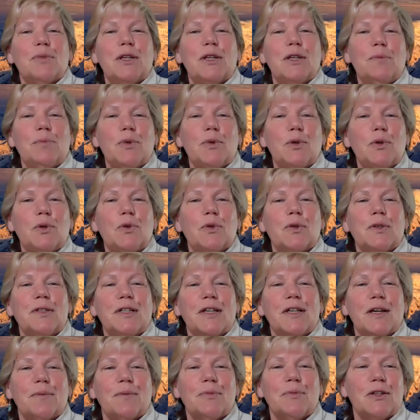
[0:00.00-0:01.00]
people who
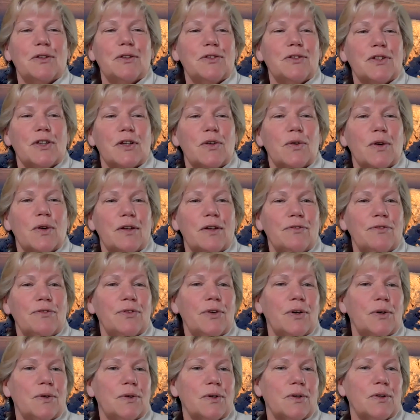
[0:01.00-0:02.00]
attempt, there's a great
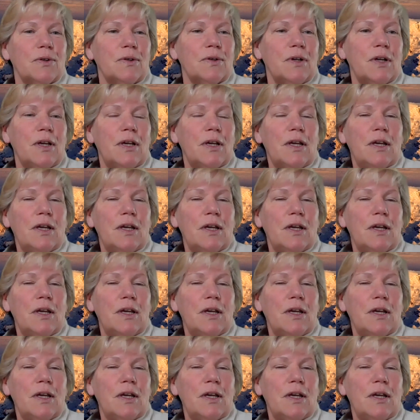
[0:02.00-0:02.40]
photo,